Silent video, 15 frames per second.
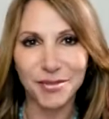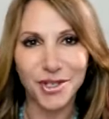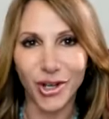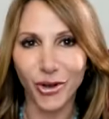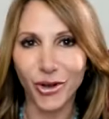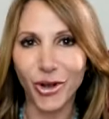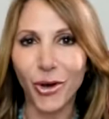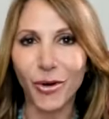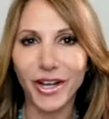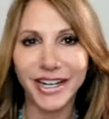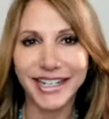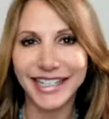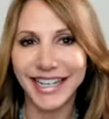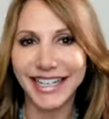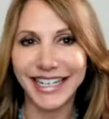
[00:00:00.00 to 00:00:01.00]
Don't go on a
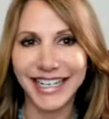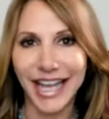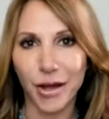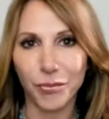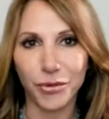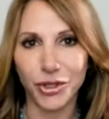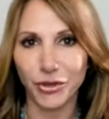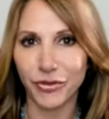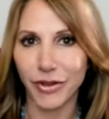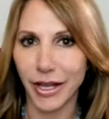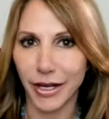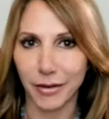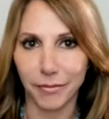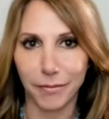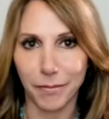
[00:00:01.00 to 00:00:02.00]
dating app when you've had
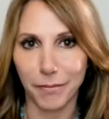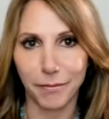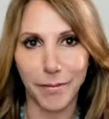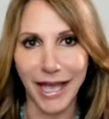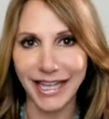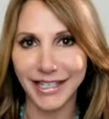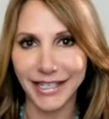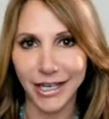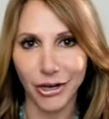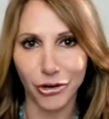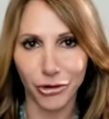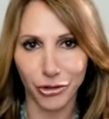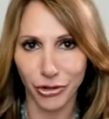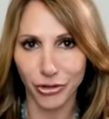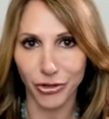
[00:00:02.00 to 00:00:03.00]
a bad day or
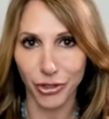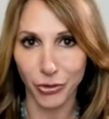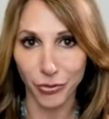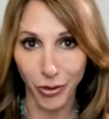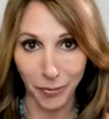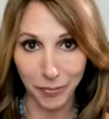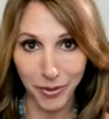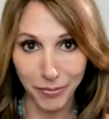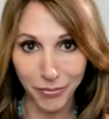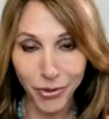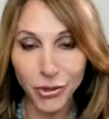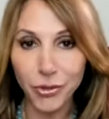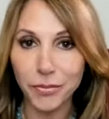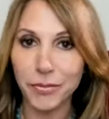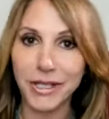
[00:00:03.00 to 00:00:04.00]
you're in a grumpy
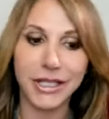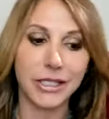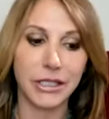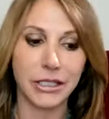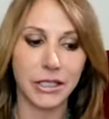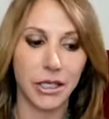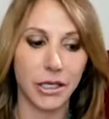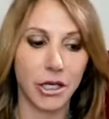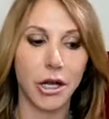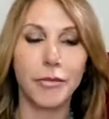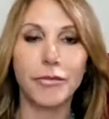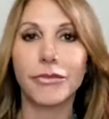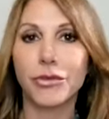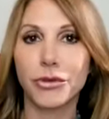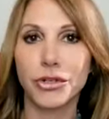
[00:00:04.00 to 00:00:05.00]
mood, because it's going to come
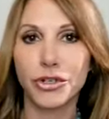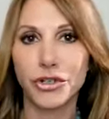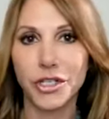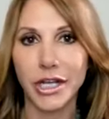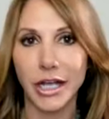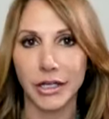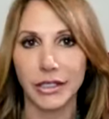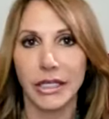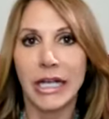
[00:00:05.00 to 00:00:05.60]
through in your text.